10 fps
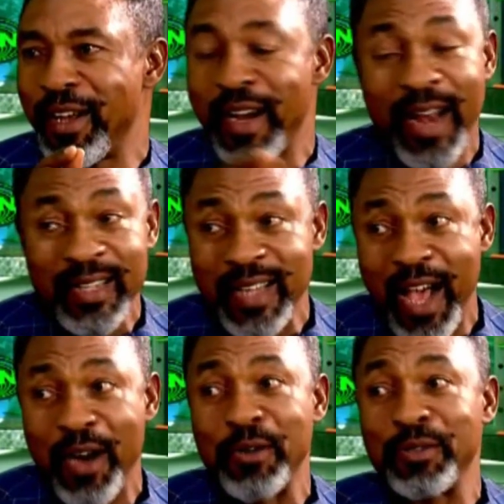That's
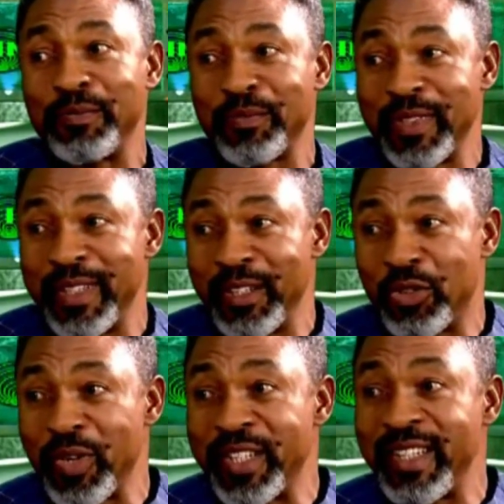how
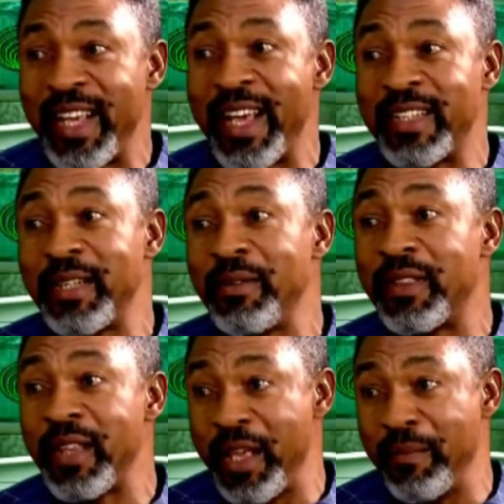2018
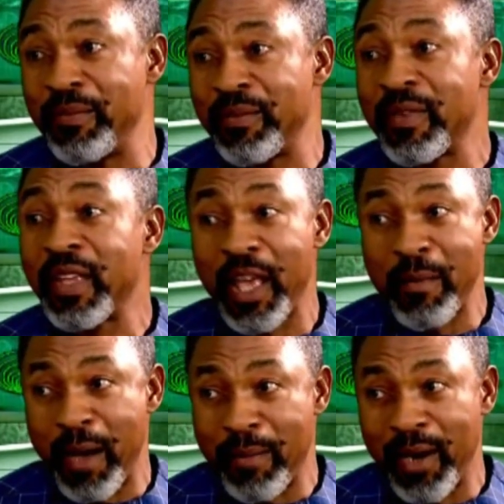theme
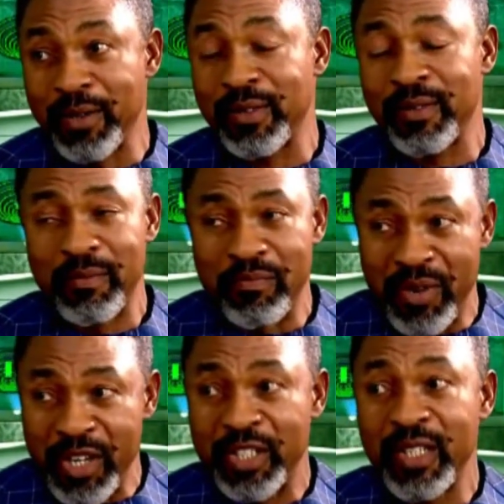came about,
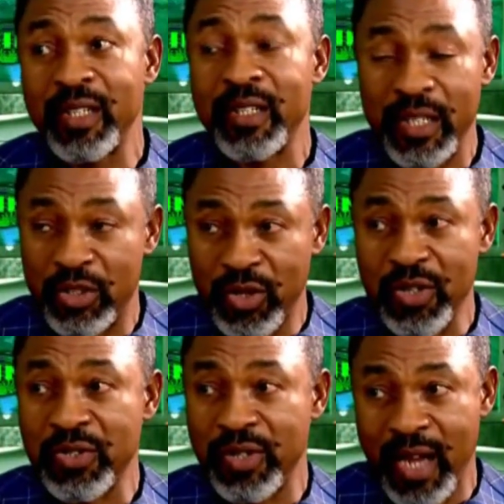bridging the
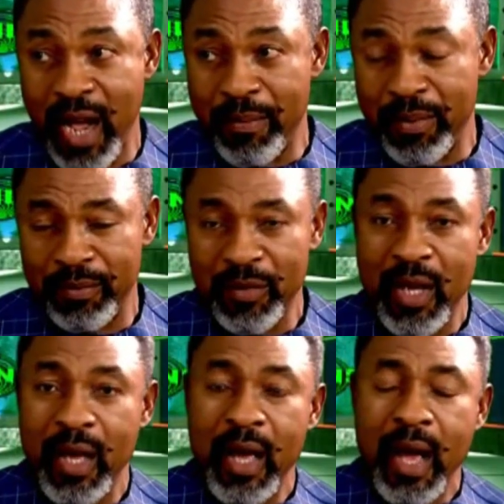trust gap.
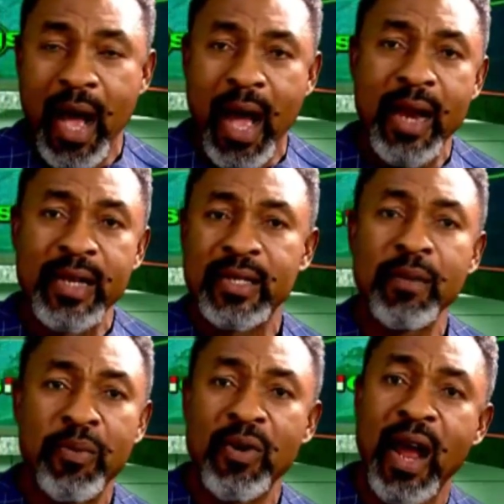And a
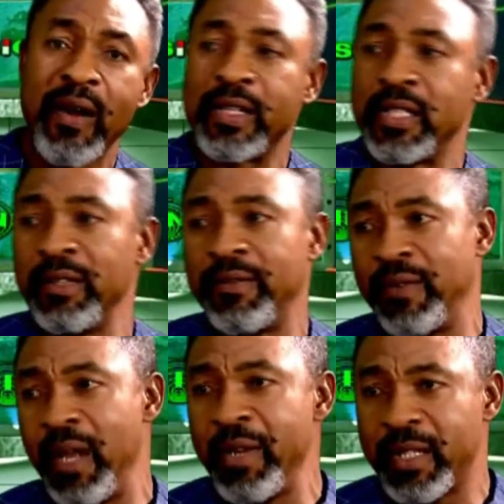simple narrative.
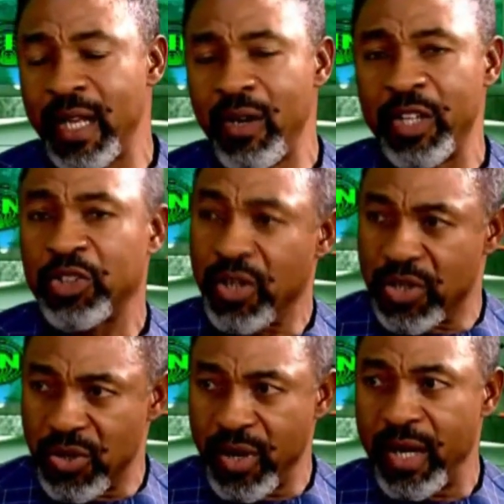Let me tell you a short
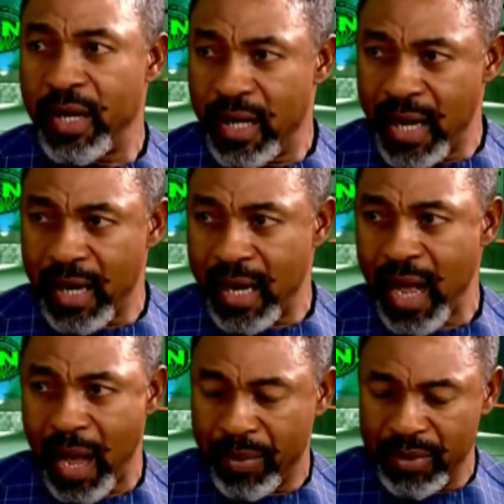story that
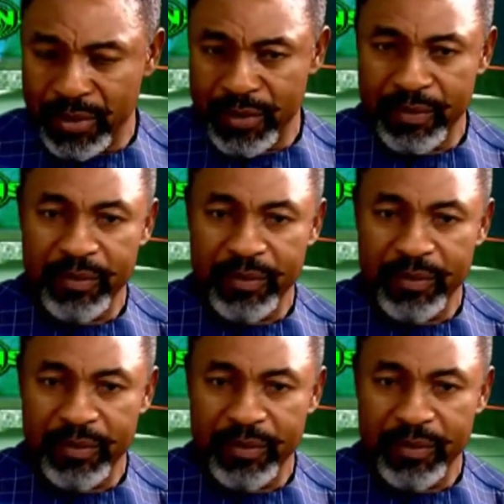happened.